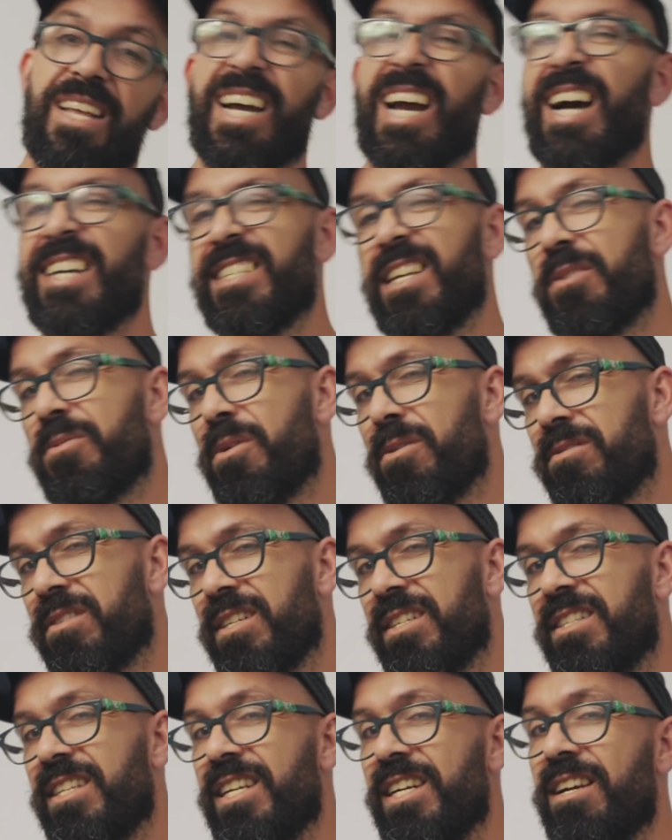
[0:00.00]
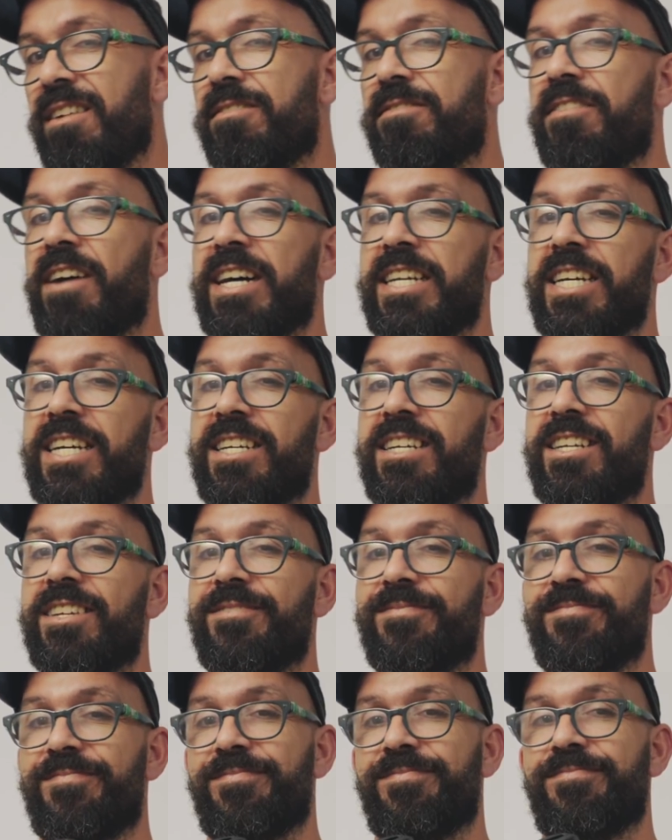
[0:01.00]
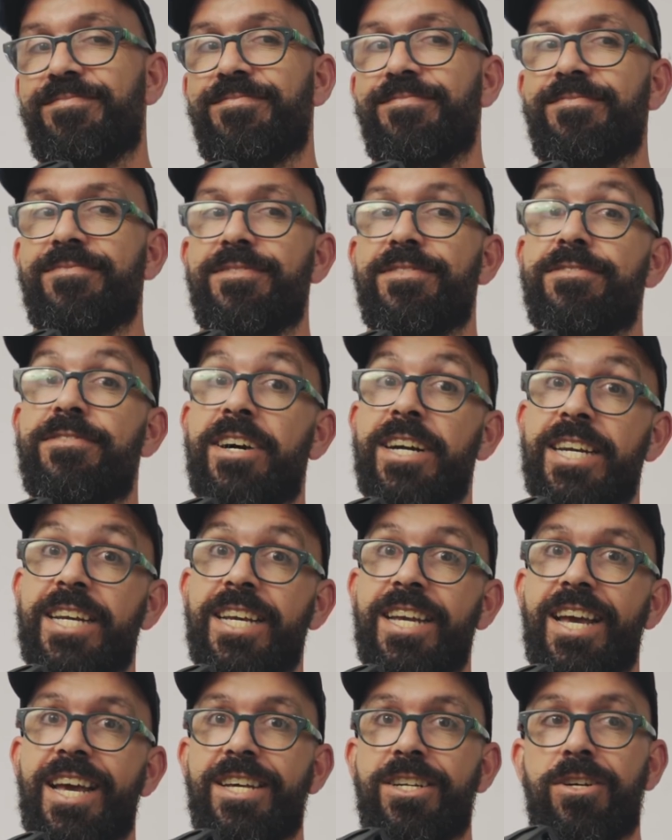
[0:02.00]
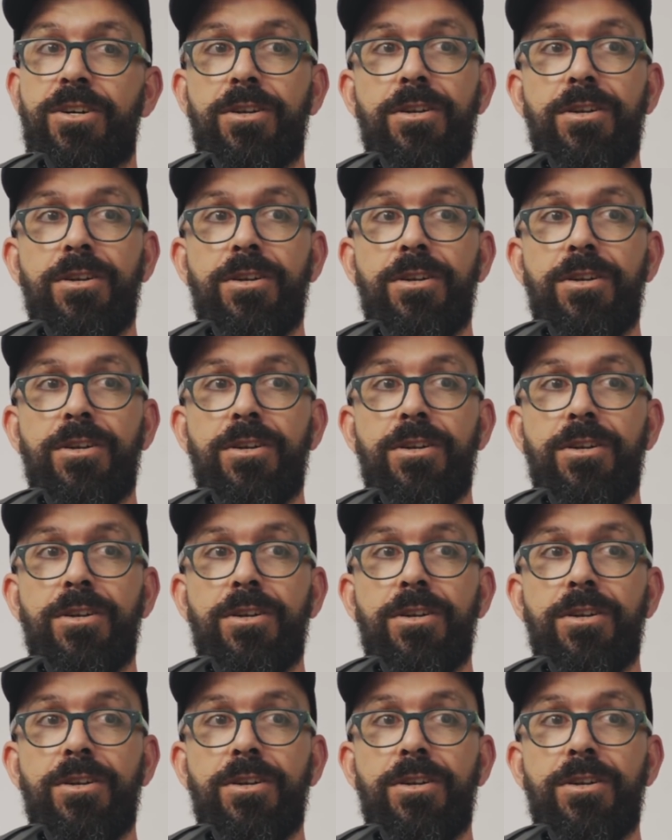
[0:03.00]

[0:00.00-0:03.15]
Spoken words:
The guys at Roces didn't find it funny at